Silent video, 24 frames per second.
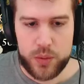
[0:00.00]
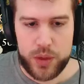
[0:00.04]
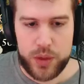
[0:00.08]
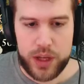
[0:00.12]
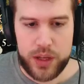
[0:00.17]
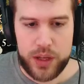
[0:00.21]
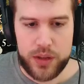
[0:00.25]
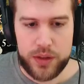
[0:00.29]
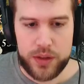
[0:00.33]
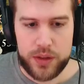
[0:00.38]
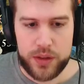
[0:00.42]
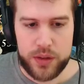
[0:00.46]

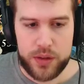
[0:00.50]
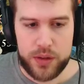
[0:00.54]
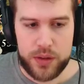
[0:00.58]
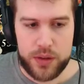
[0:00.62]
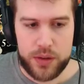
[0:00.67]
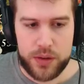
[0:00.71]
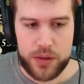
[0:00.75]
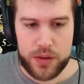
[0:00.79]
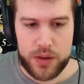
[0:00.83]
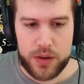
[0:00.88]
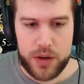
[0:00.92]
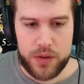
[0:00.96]
with
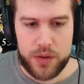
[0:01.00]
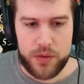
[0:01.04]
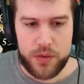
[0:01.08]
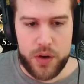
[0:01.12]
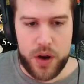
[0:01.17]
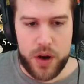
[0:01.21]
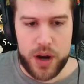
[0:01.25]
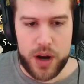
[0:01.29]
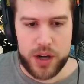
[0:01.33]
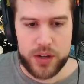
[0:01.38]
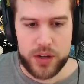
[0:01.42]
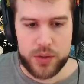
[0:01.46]

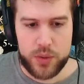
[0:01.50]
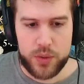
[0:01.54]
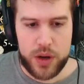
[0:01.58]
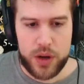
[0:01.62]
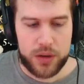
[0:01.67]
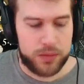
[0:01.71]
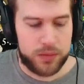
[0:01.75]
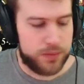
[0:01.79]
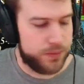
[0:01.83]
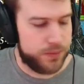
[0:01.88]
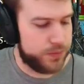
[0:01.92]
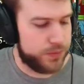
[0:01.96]
Orion as
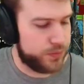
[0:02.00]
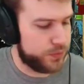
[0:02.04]
well.